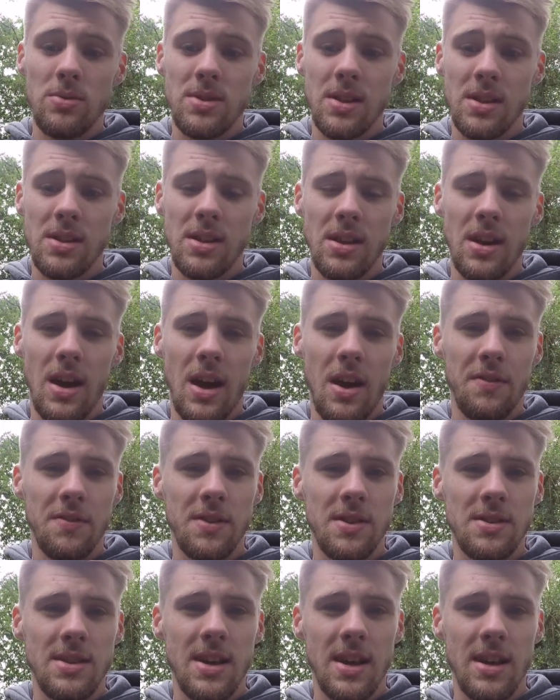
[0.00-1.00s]
They didn't have to
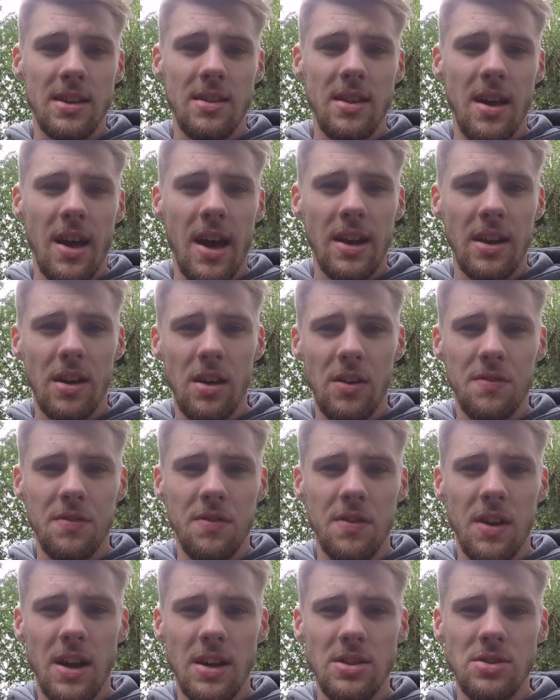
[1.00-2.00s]
take the head off
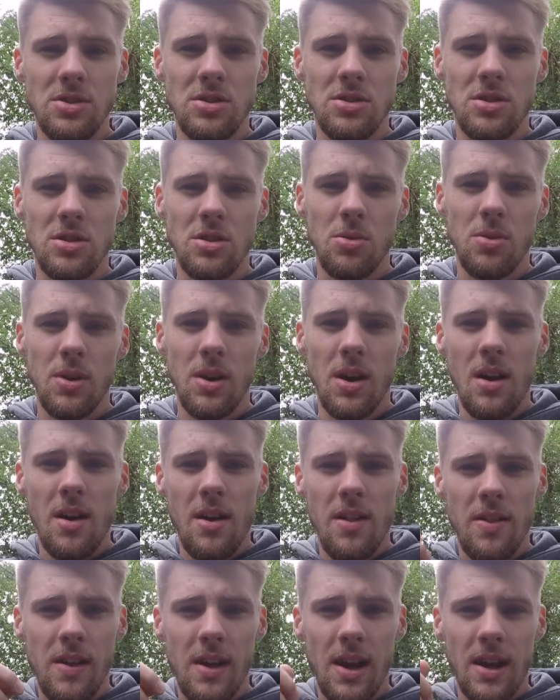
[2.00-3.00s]
the engine to do it.
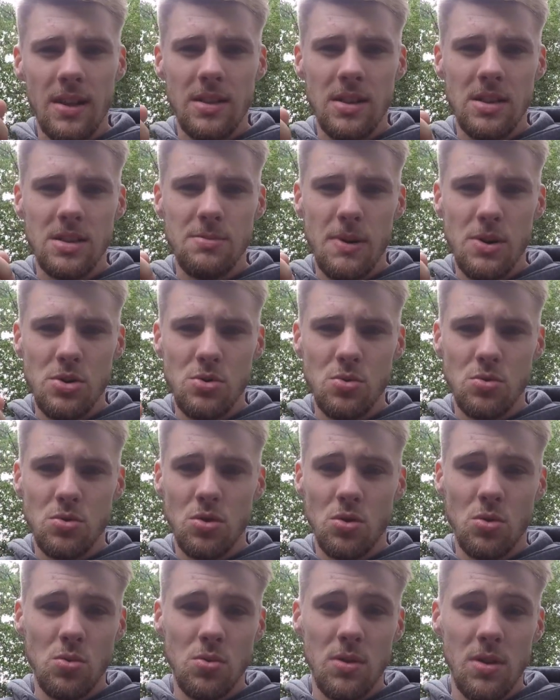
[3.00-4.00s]
They had this special
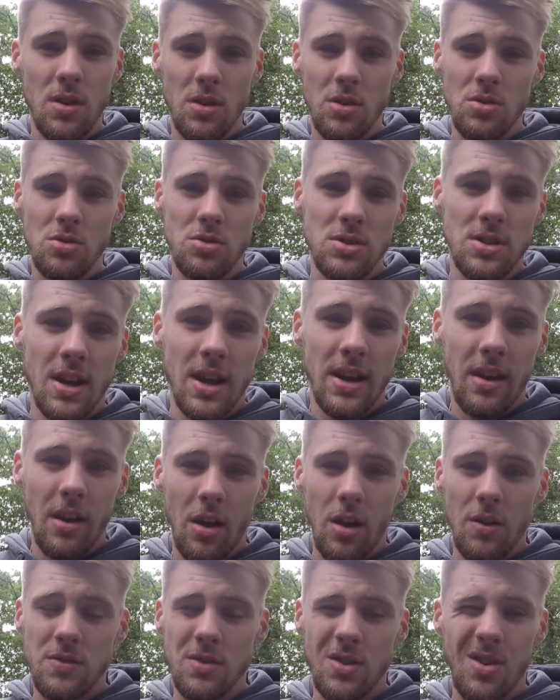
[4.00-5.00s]
tool that they could just take it
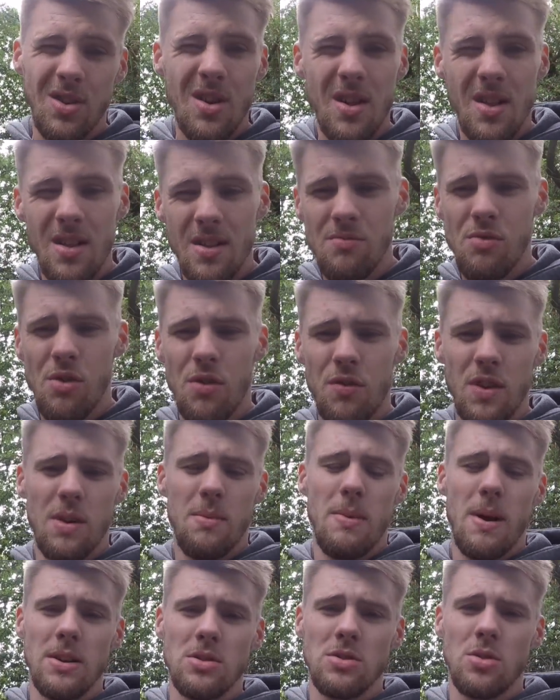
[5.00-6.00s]
off, so roughly
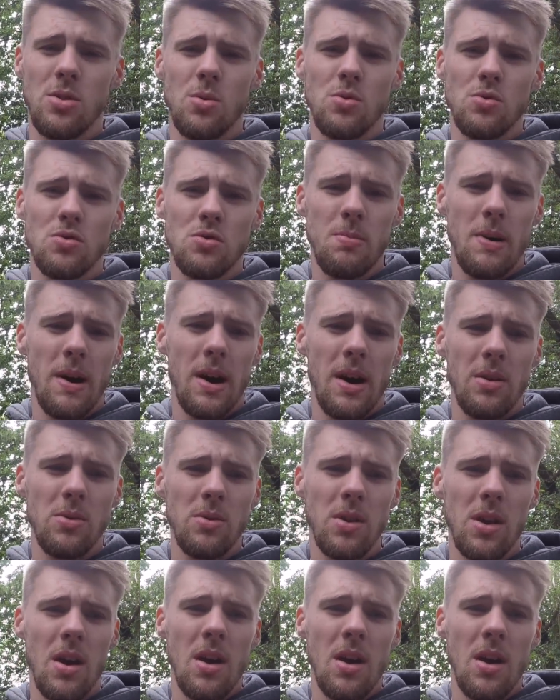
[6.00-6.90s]
about £200.